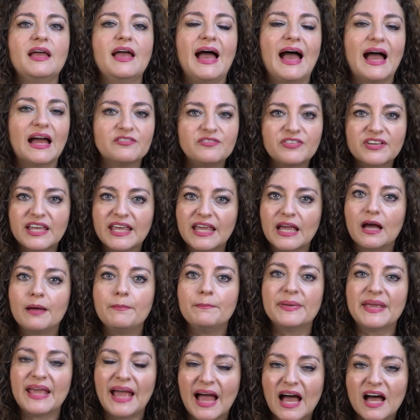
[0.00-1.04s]
Advocate on
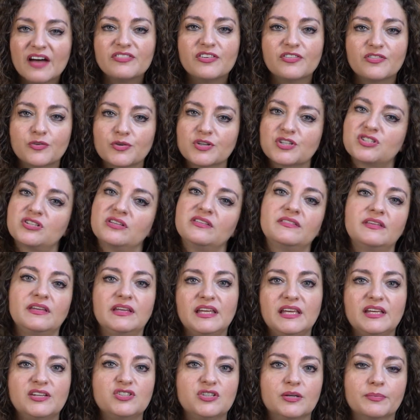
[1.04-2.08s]
behalf of Christians in
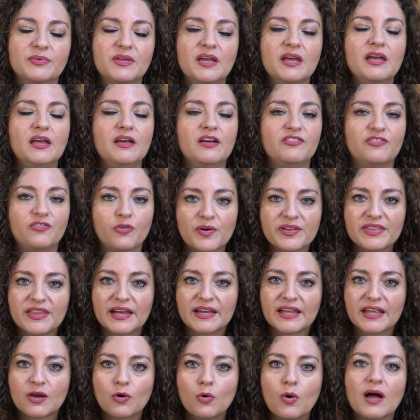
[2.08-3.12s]
Egypt for
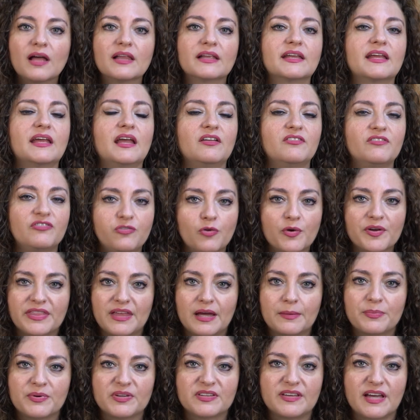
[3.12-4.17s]
that equality and for
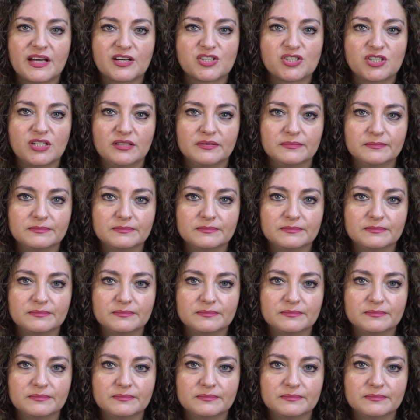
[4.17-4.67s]
that protection.